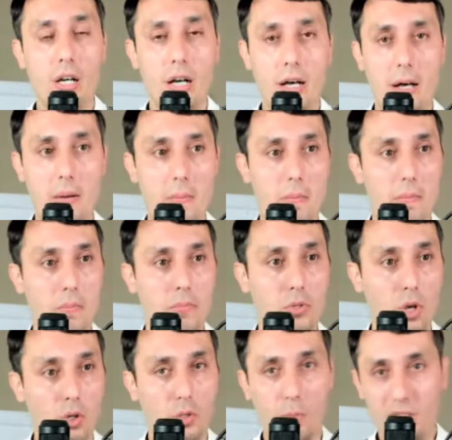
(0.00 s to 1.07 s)
um,
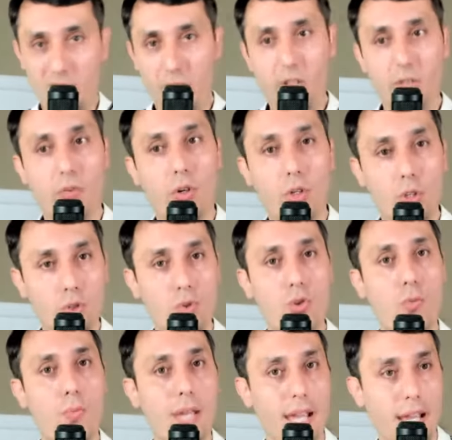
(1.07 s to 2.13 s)
so specifically for
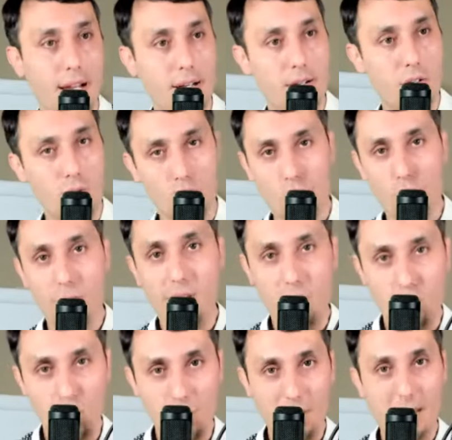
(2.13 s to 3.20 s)
YouTube and social media
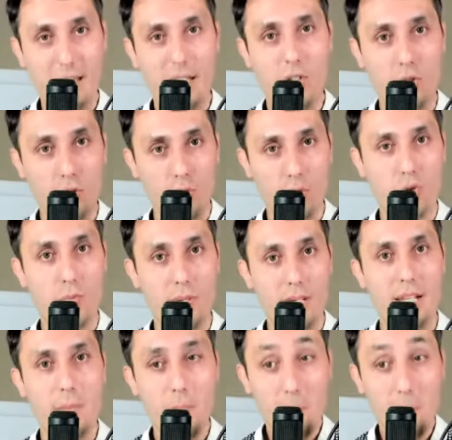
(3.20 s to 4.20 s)
streaming into social media,